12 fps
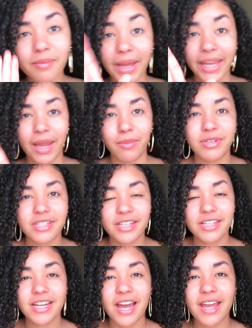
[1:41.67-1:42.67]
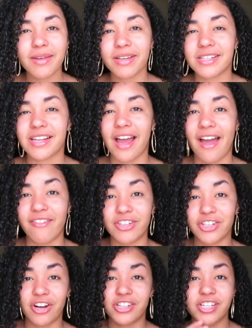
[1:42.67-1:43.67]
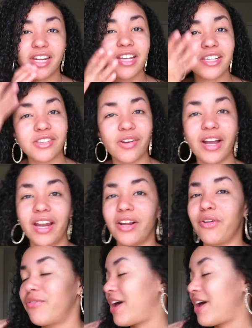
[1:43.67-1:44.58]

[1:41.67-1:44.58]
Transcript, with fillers: my camera's gonna die because I haven't charged it, so I gotta go